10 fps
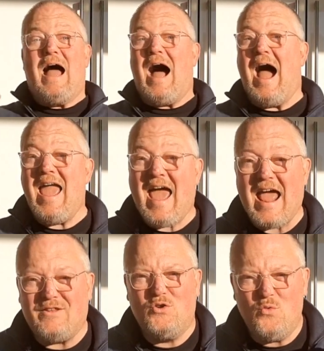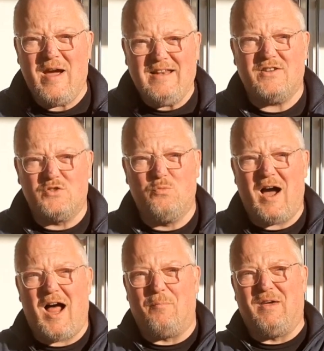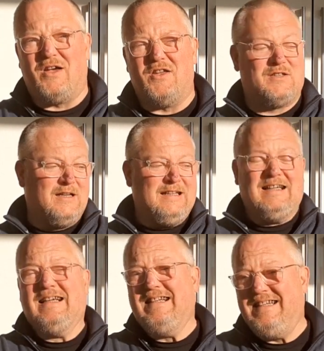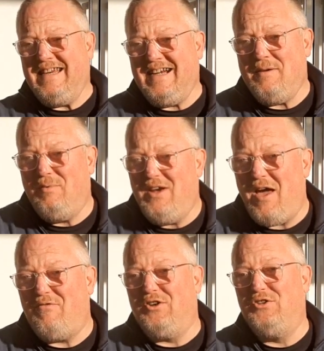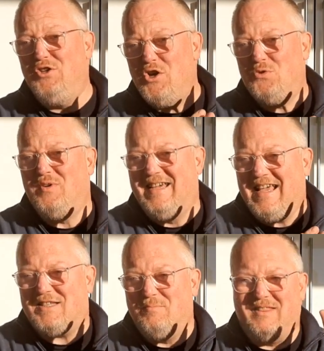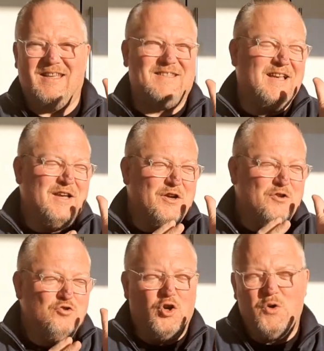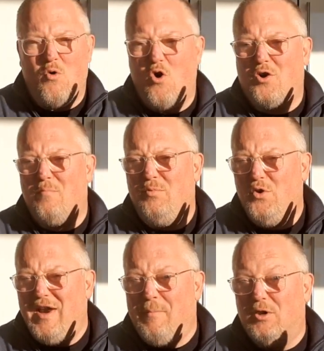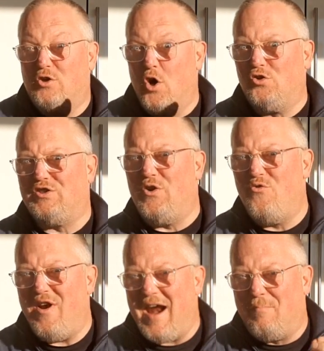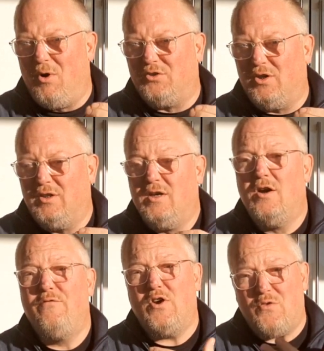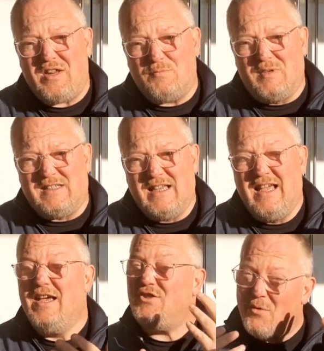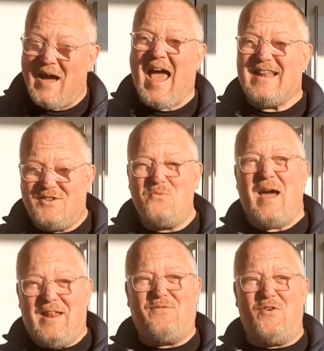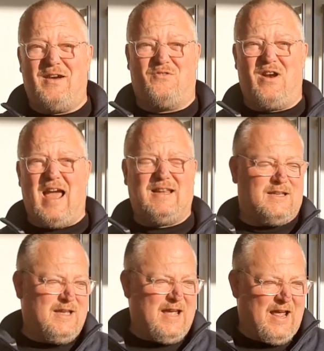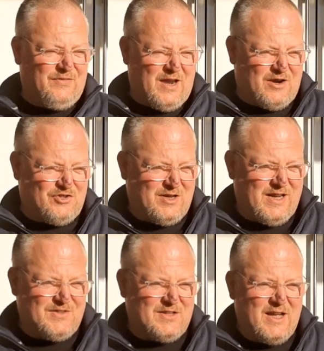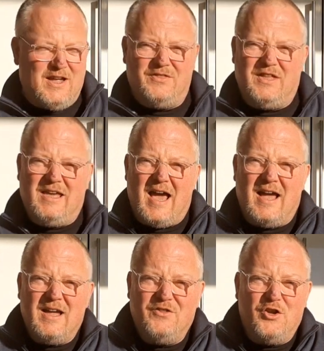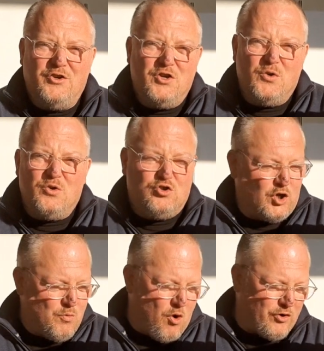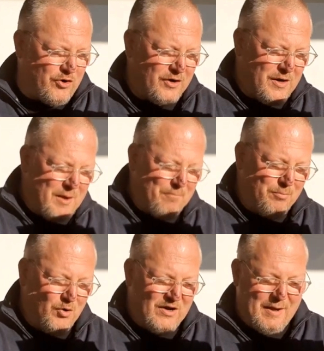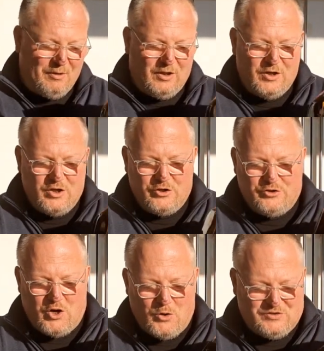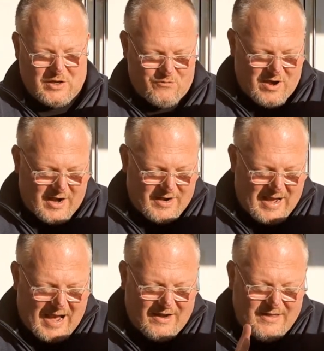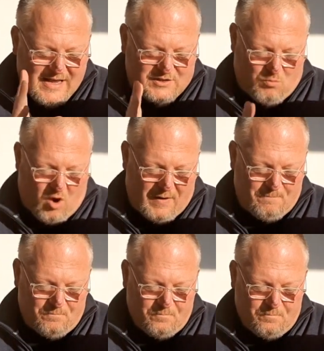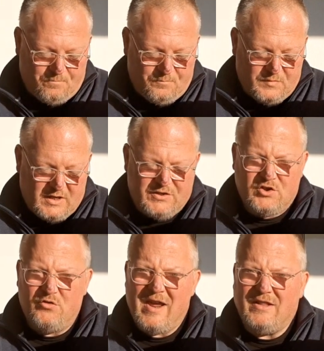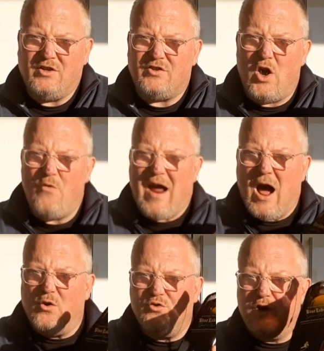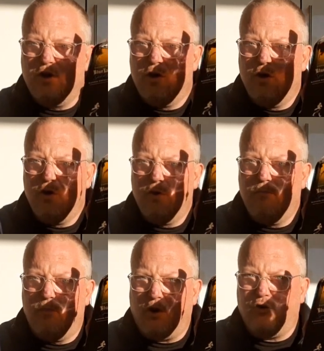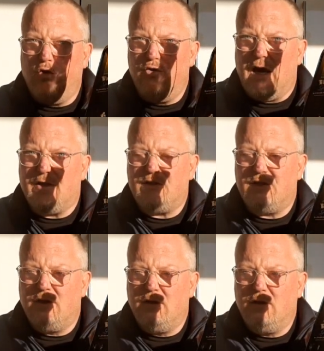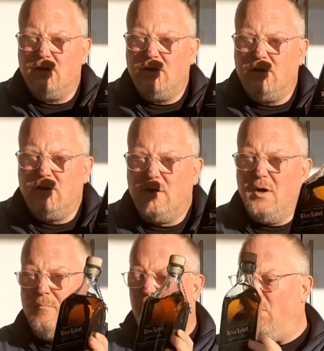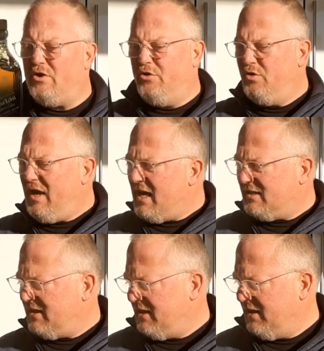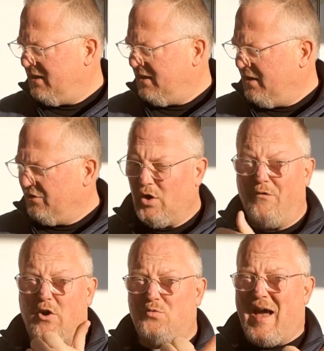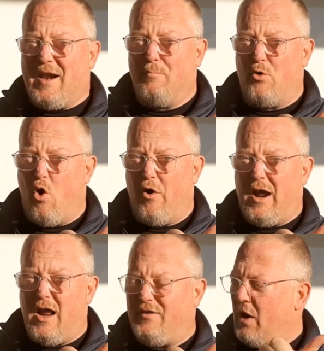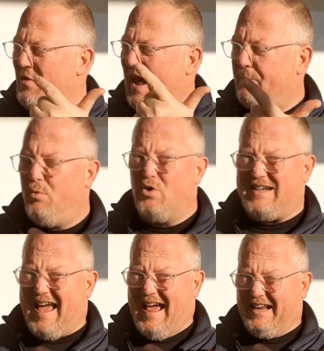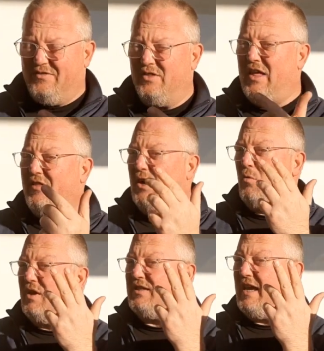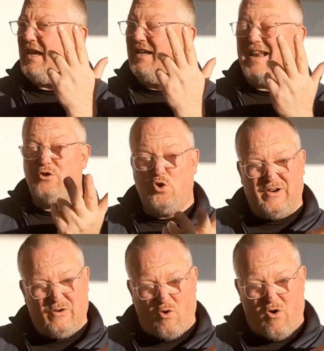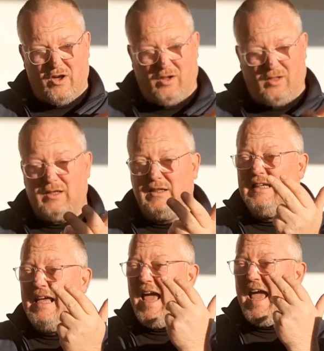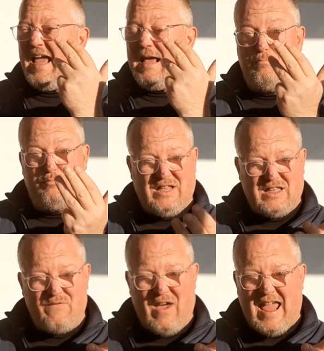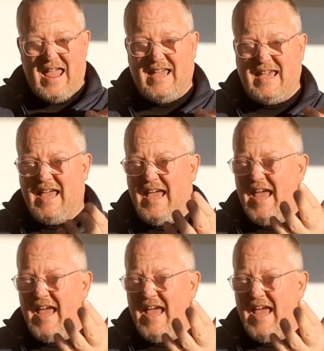I had to wait as well, because Dearly Beloved usually gets me this Johnnie Walker Blue Label Ghost and Rare bottle for Christmas. So I had to wait for it, right? And there she is, the new Johnnie Walker Blue Label Ghost and Rare. And this one is created around Port Dundas. Port Dundas? So first we had a Brora, then we had a Port Ellen, then there was a Glenurie Royal, a Petit Vague,